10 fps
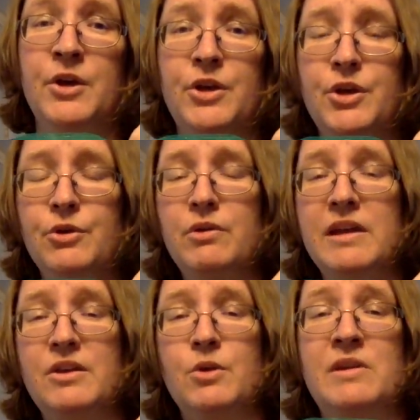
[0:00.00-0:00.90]
you
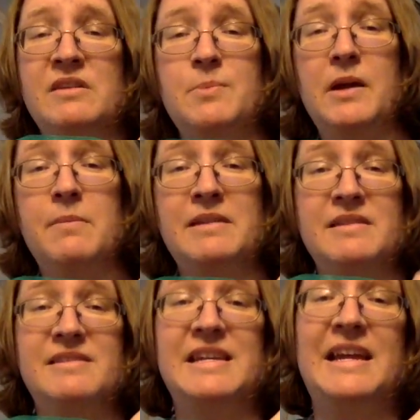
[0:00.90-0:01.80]
can do an experiment
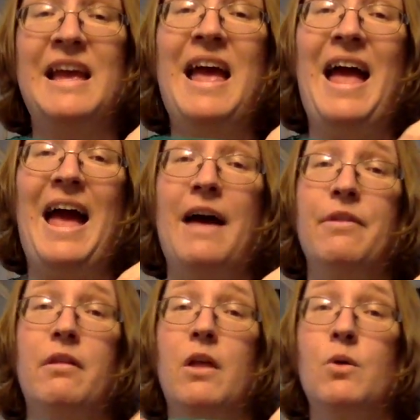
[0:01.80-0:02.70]
to see how
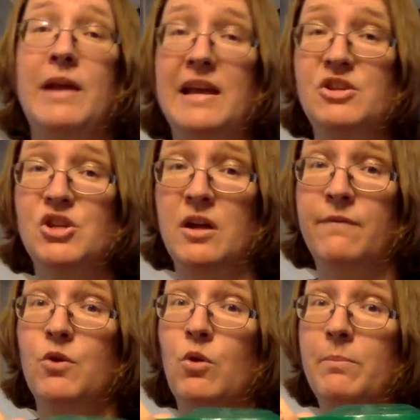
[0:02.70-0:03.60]
the location
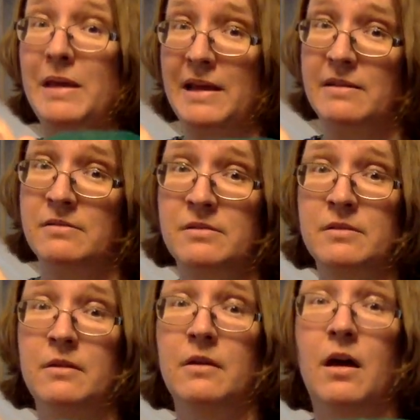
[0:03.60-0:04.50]
of your beans
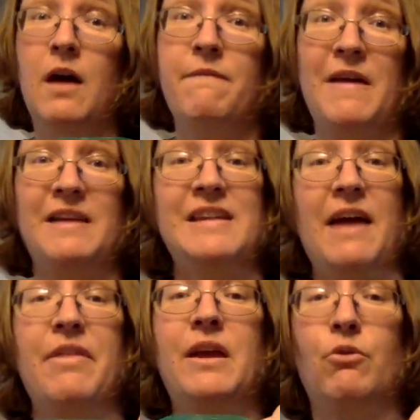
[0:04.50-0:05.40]
affect how
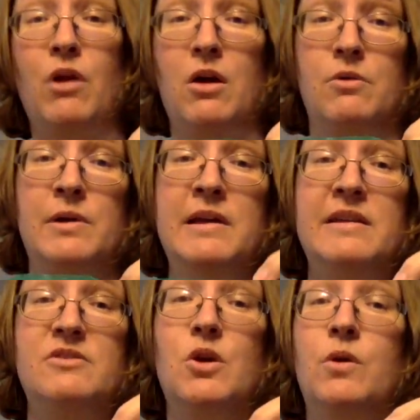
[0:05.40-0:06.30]
they grow.
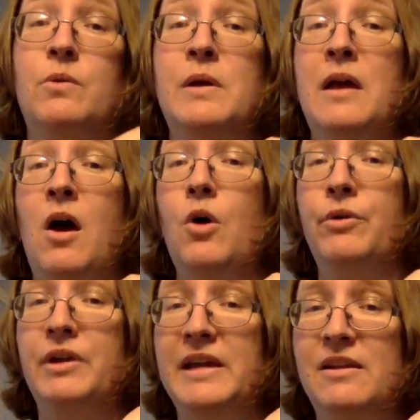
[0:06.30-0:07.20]
So
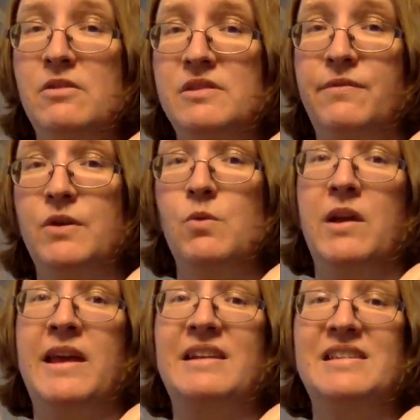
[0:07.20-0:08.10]
older kiddos, if you want
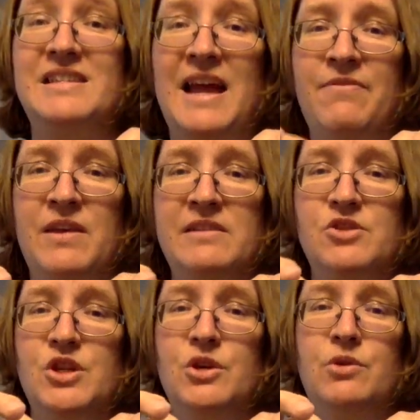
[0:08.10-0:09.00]
to extend this,
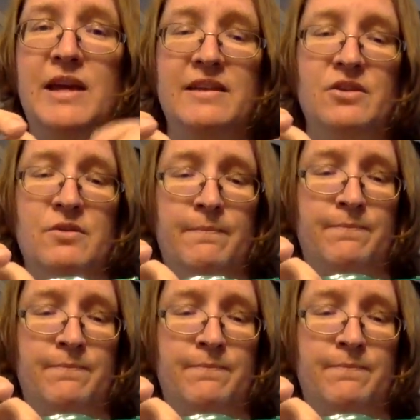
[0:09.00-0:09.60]
you can